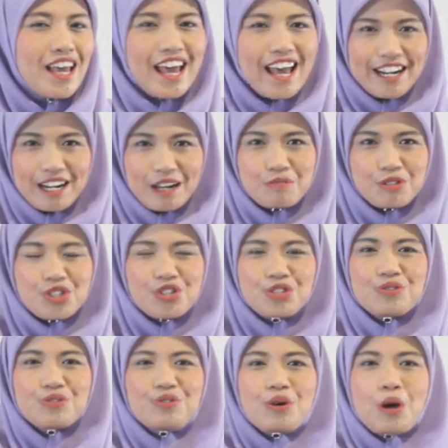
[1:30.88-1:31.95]
And number
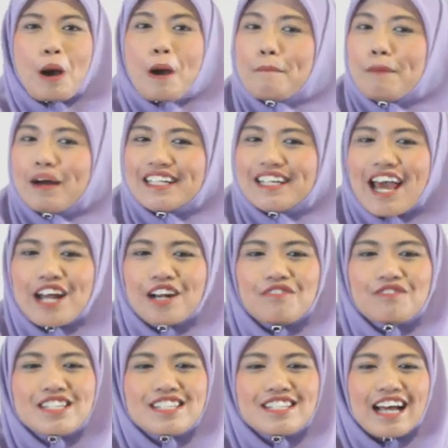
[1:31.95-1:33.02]
2, by the end
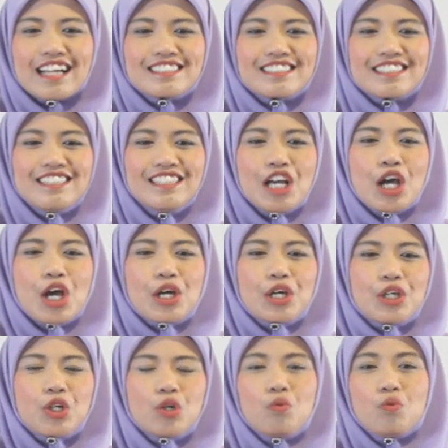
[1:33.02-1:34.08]
of this lesson,
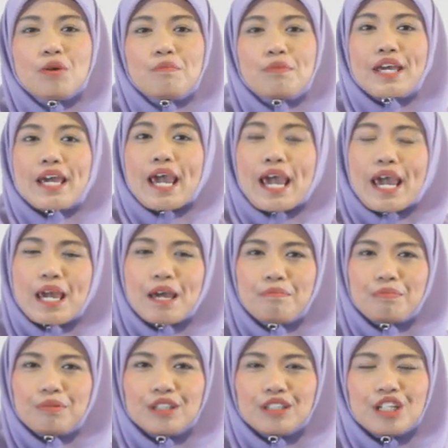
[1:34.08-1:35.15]
you will be
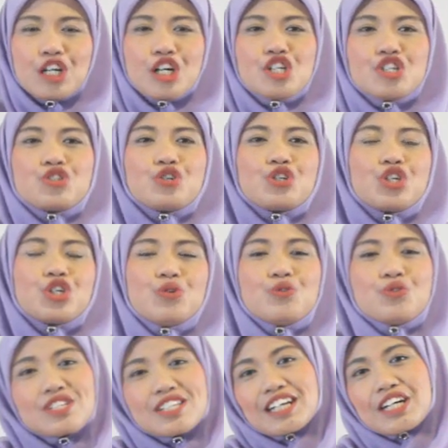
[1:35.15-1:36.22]
able to
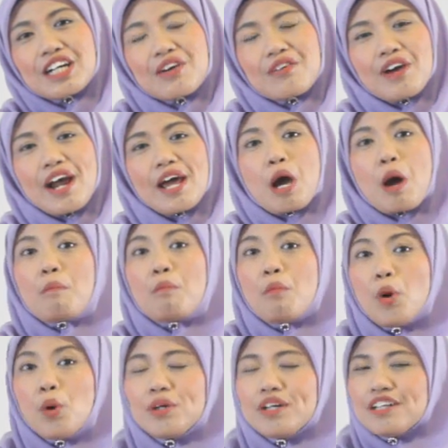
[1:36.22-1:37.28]
use the correct
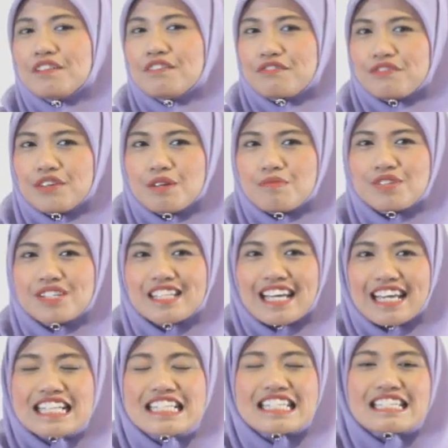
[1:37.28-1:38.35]
modal verbs
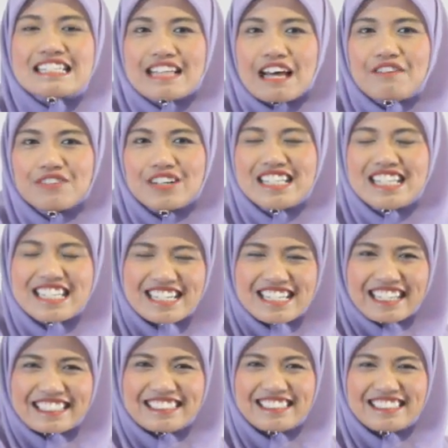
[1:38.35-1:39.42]
in 7
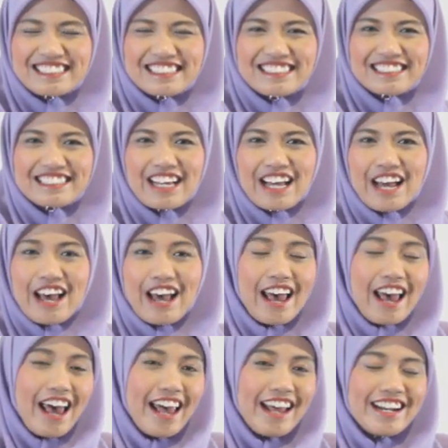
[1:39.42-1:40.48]
sentences.
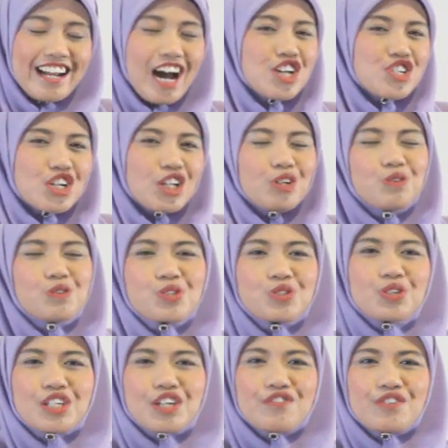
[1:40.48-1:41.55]
And I shall
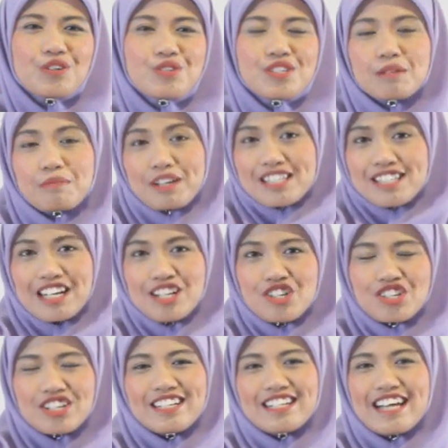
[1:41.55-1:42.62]
also give you some
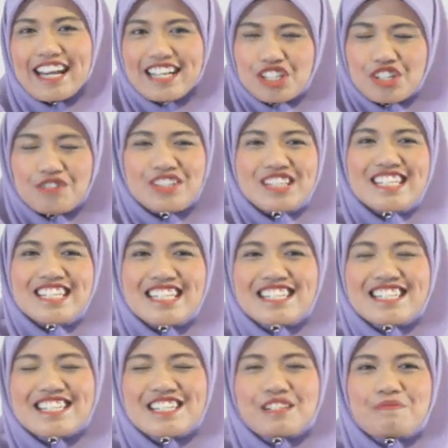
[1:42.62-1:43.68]
extension
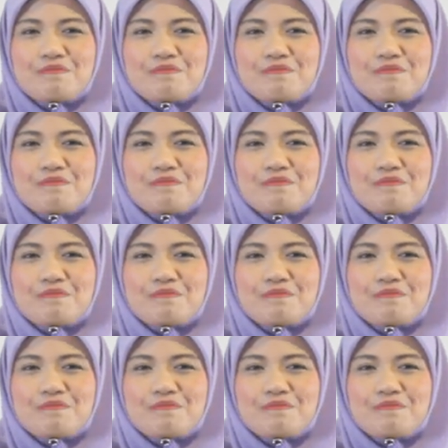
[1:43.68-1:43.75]
activities.